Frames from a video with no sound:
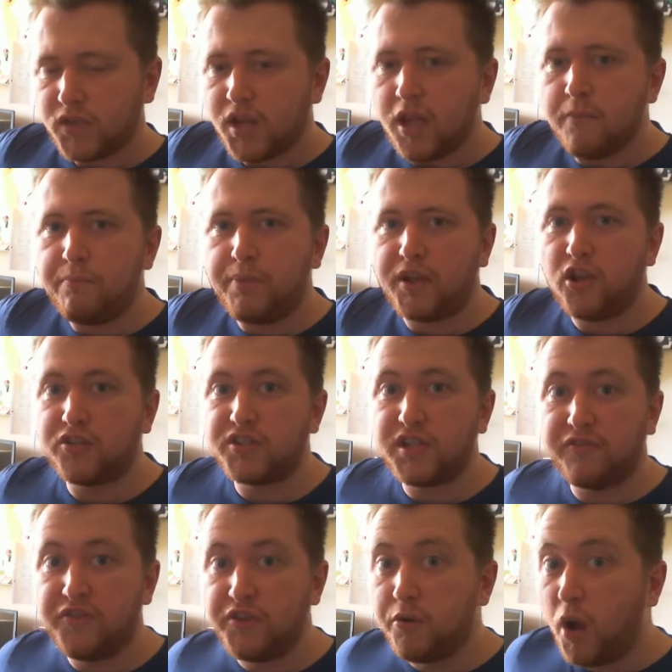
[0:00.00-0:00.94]
because
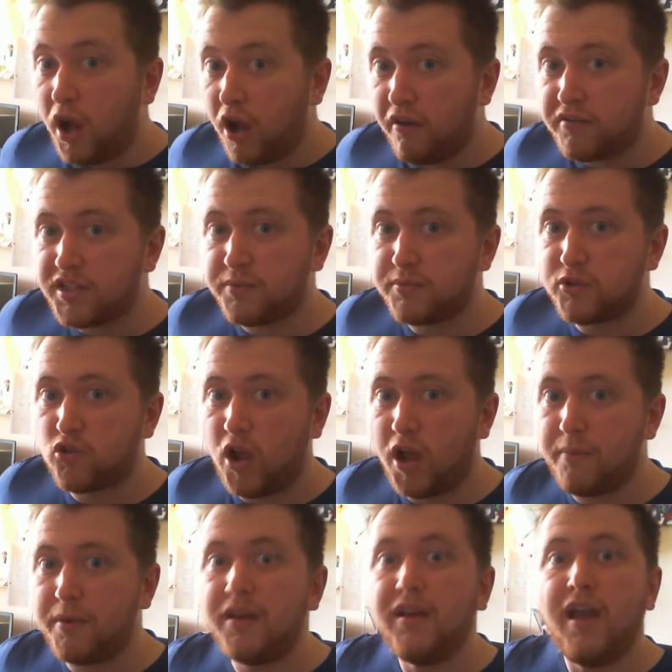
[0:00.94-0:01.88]
if you are a
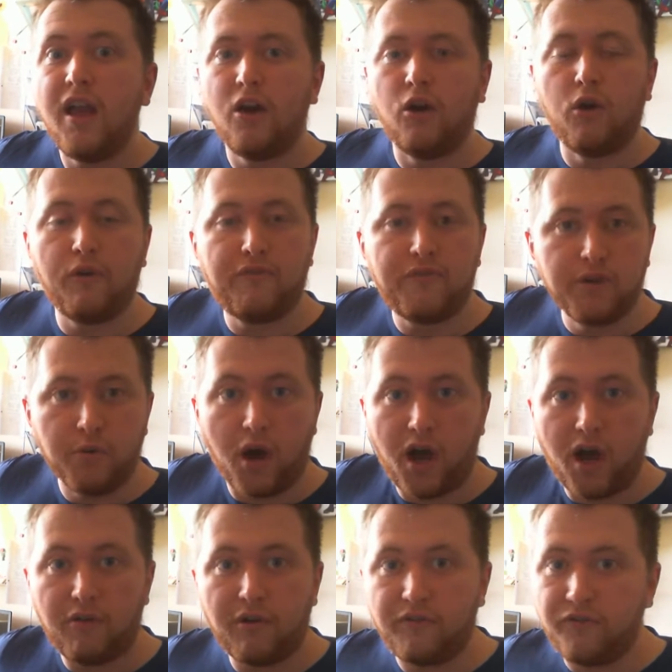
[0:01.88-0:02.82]
subscriber or if you
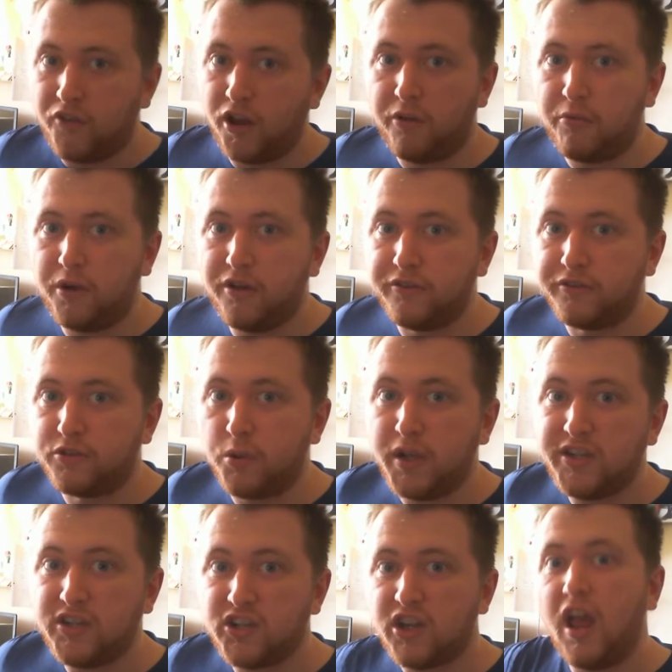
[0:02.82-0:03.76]
are a follower on
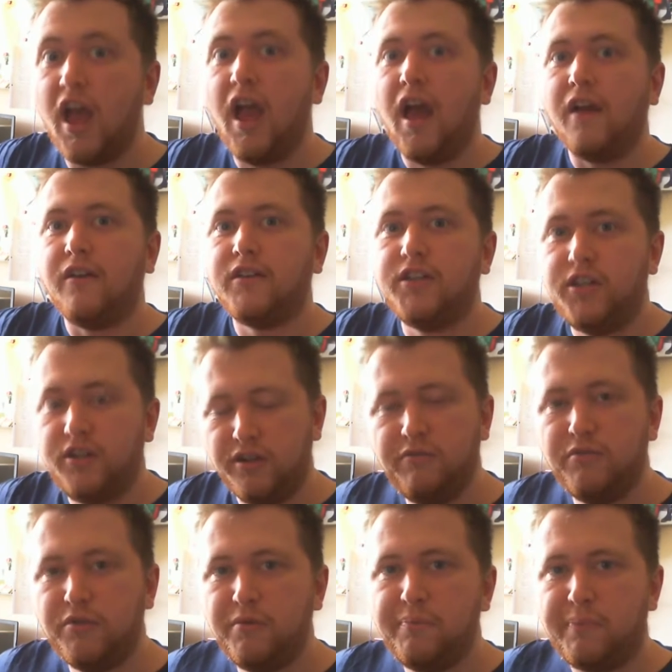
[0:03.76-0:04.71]
Twitch, you
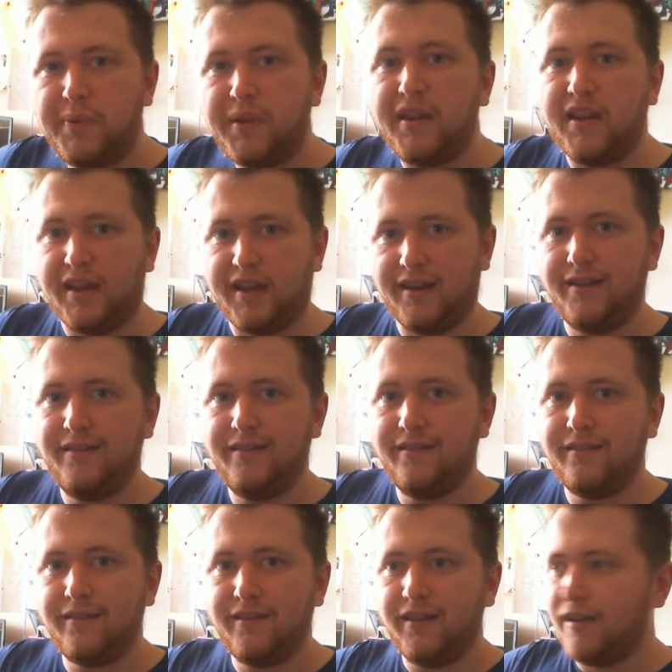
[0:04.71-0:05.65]
will be
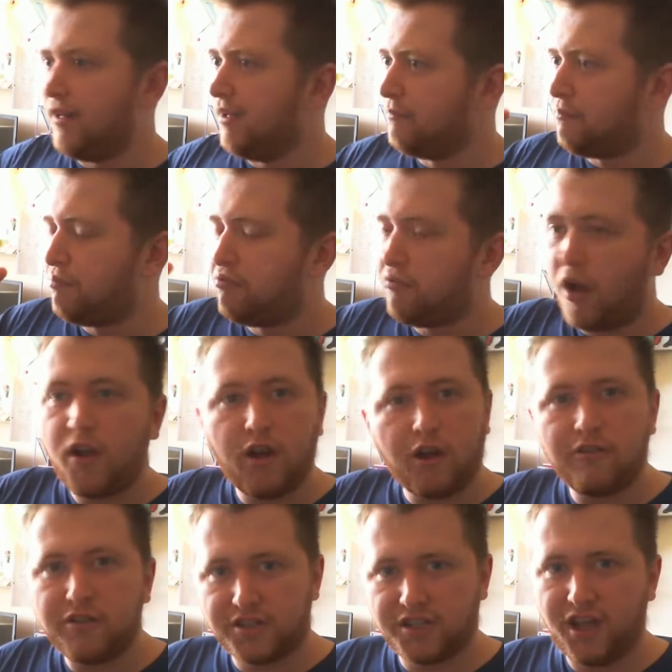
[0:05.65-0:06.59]

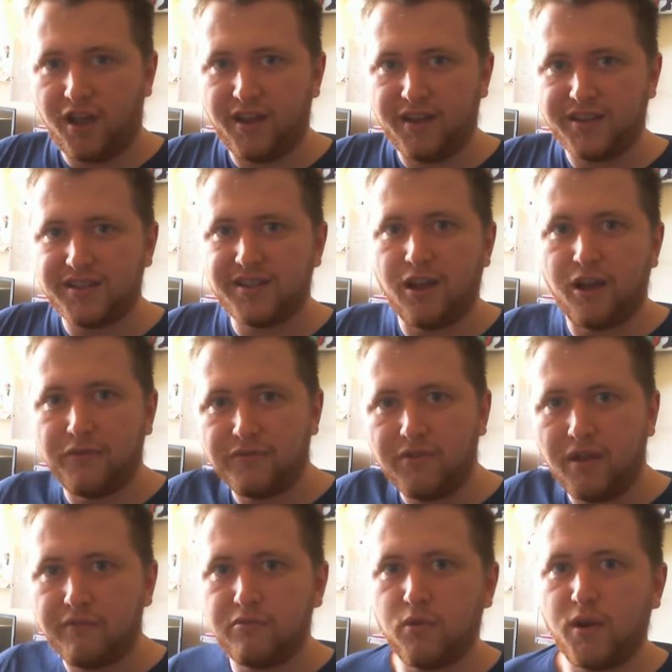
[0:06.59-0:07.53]
prioritized
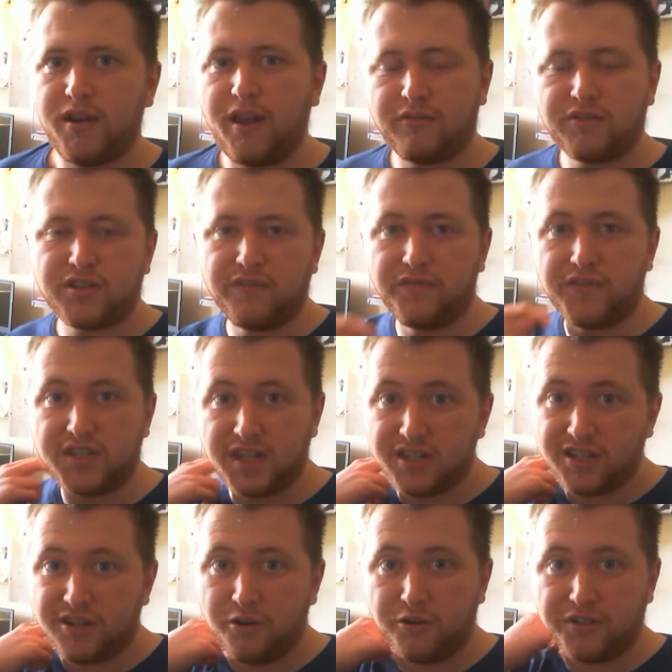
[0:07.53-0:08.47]
over everyone else on the
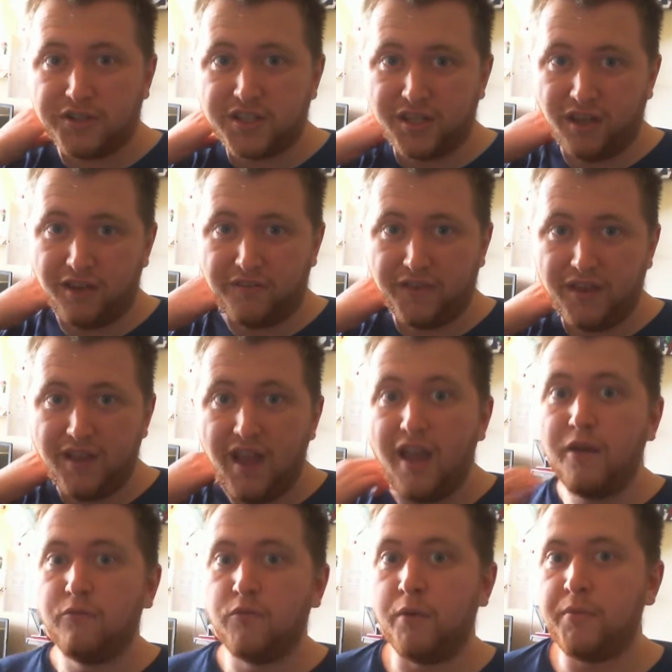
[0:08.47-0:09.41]
Discord server
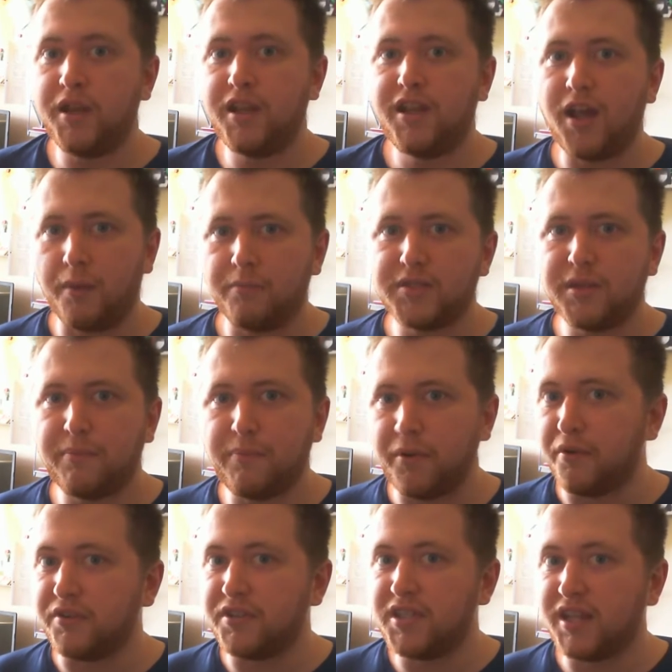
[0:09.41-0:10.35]
when we come to
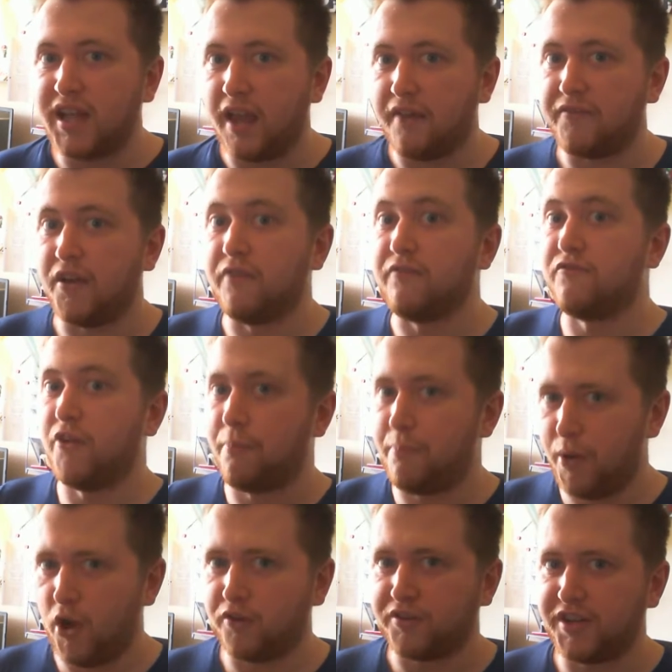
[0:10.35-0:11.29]
putting together the
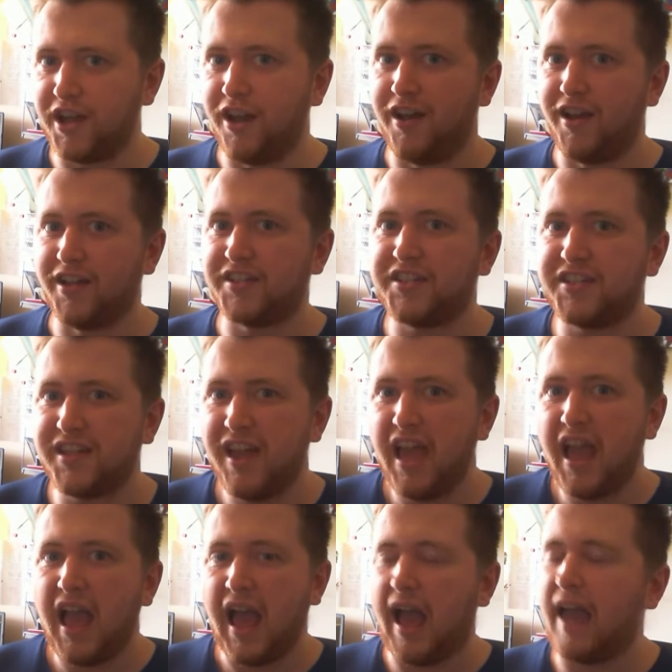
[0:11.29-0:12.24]
podcast.
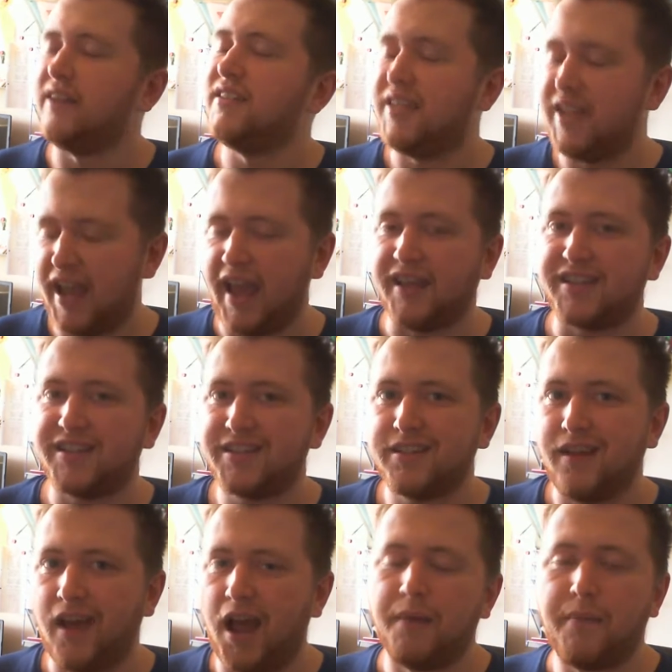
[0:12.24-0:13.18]
And yes,
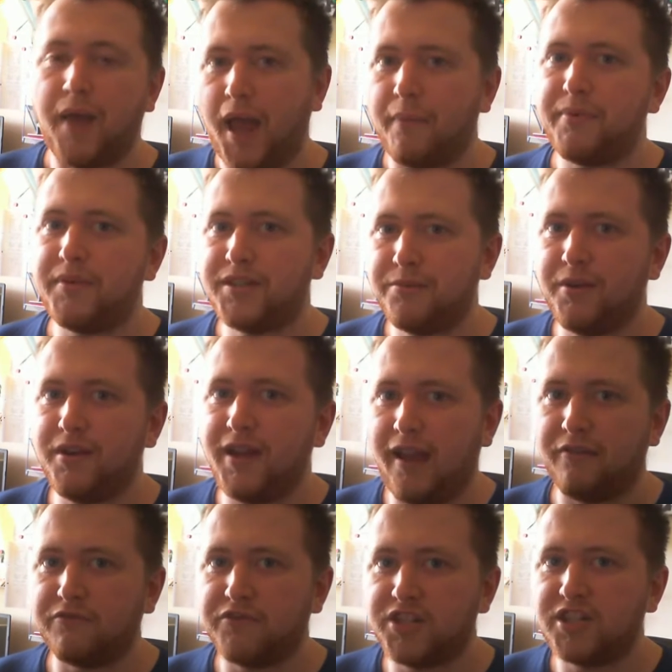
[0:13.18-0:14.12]
I'm happy to
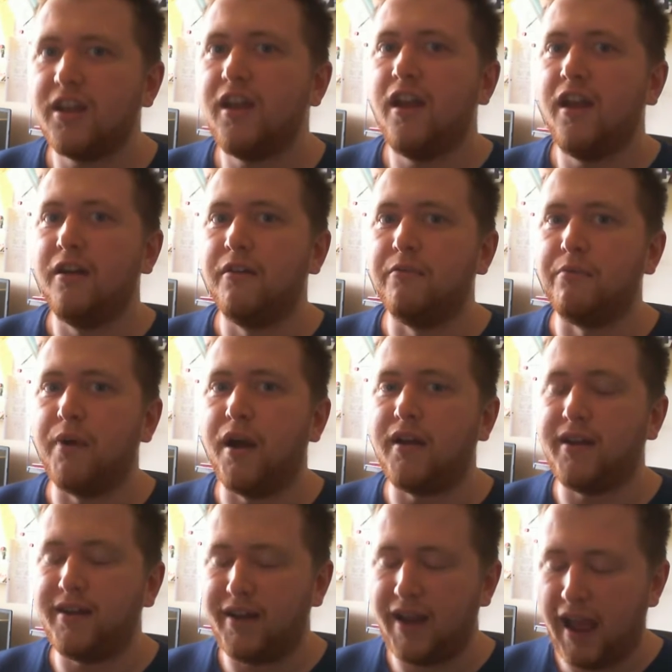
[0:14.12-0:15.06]
announce
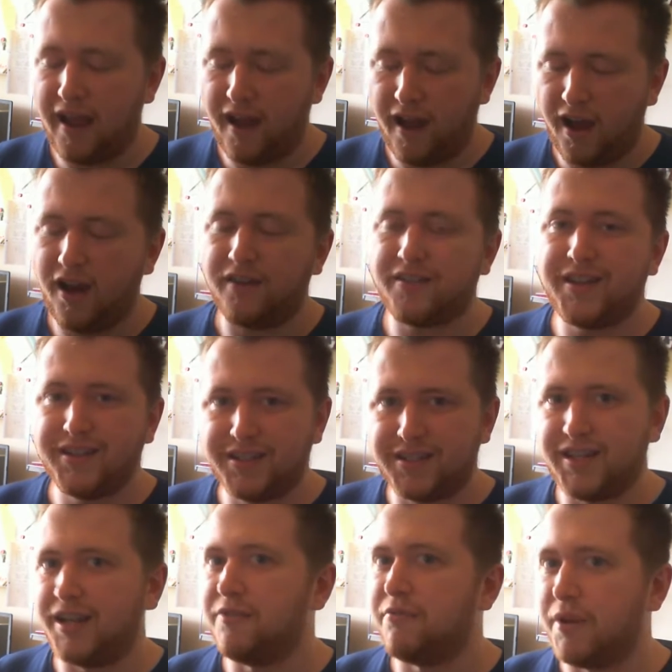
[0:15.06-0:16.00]
we are
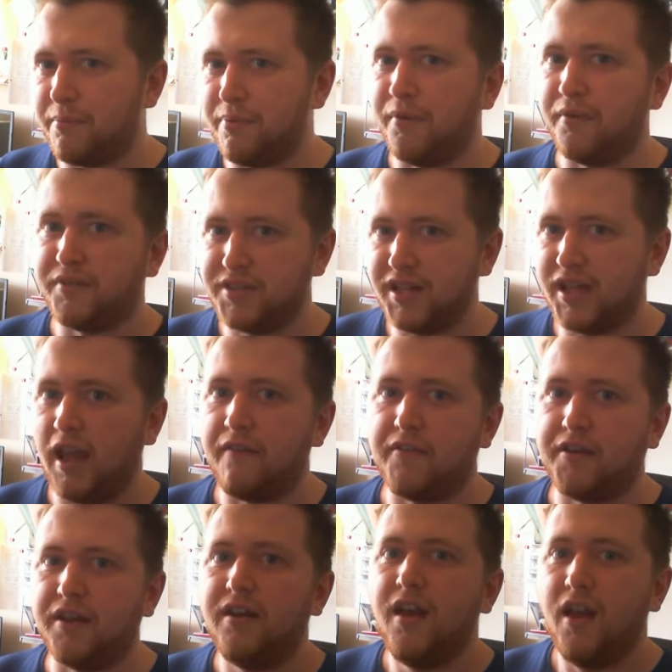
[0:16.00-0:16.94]
considering putting
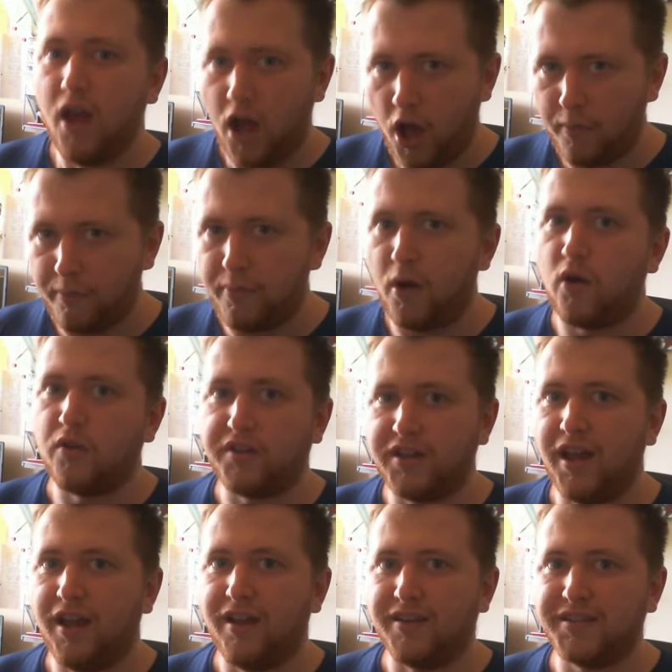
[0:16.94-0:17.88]
together a
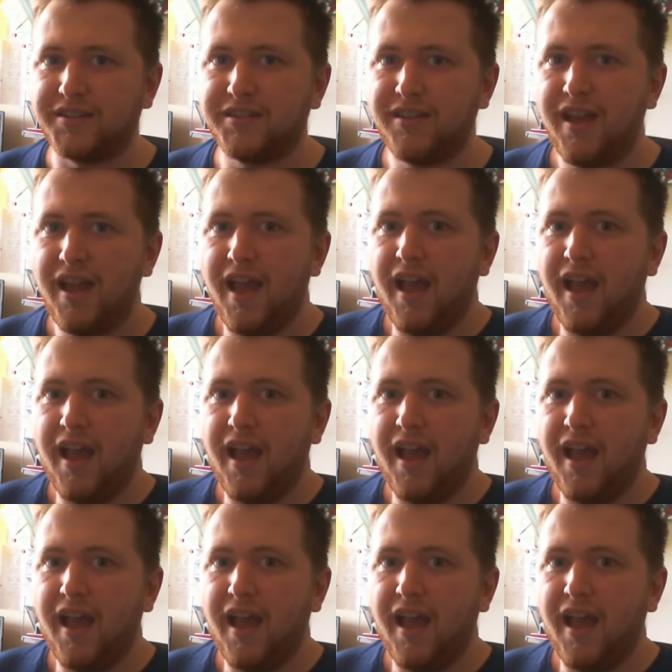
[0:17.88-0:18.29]
podcast.